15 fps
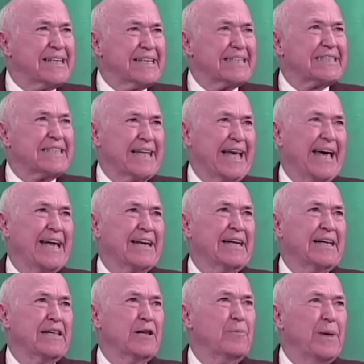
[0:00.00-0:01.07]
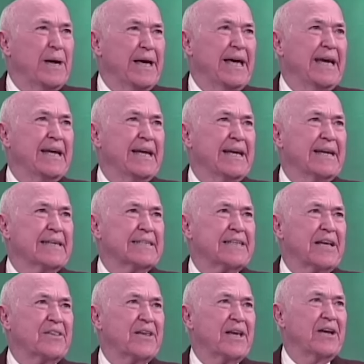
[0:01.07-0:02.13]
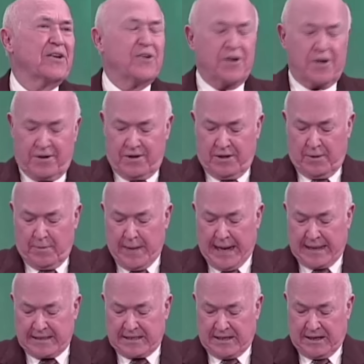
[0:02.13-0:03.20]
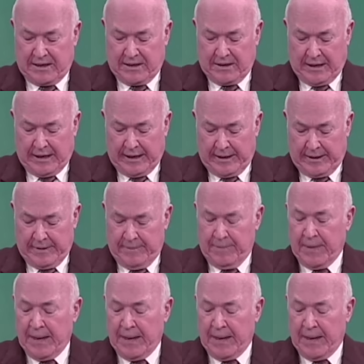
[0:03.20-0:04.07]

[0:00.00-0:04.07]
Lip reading: this land in the beginning is that they had turned their backs on God,